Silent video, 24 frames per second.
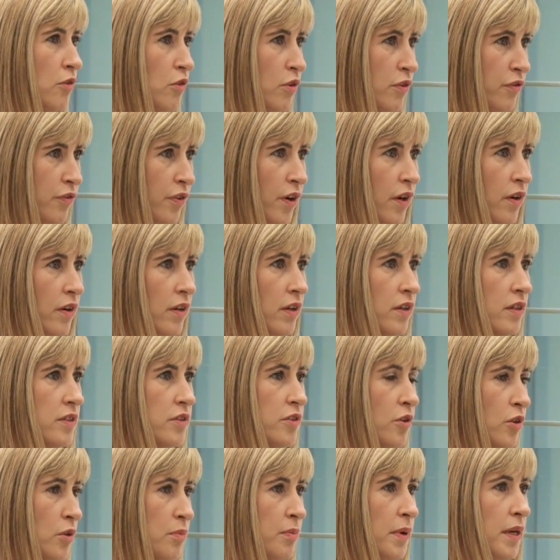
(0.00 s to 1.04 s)
referral
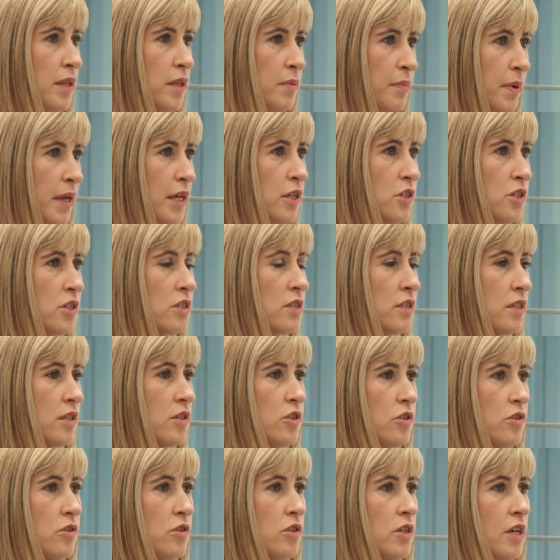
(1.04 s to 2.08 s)
sought by the patient, and
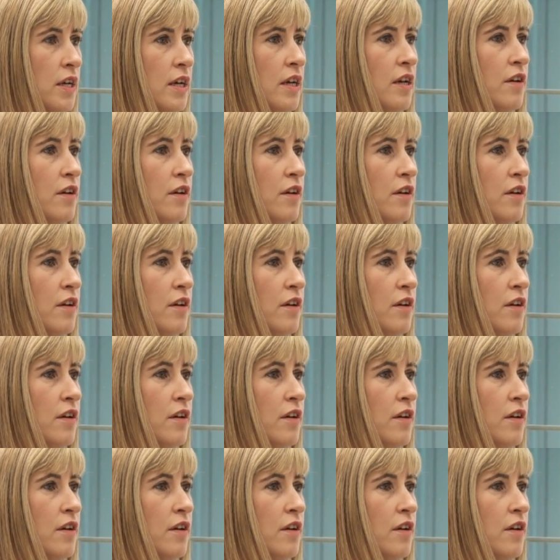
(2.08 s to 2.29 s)
should,